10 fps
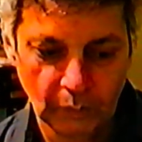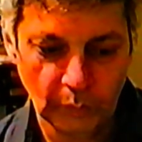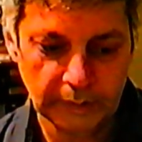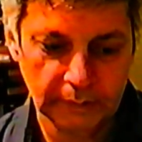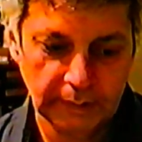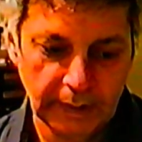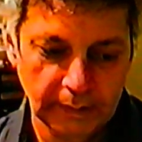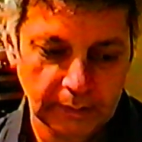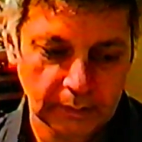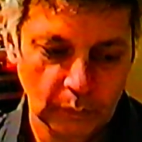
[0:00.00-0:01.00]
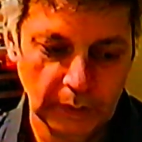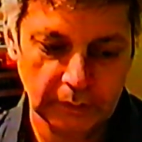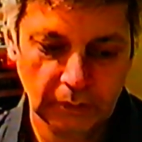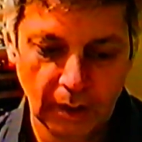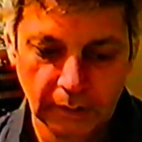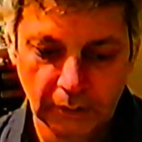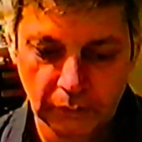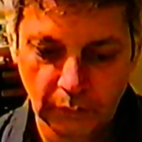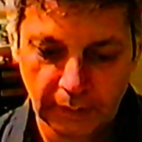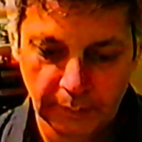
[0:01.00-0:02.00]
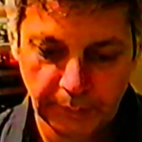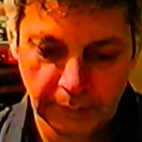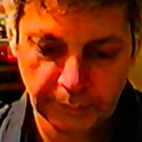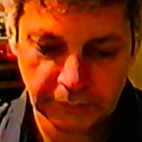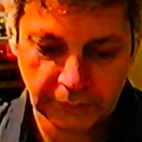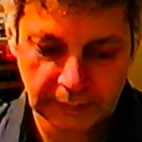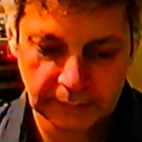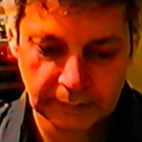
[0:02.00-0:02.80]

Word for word: when take when talking to other people just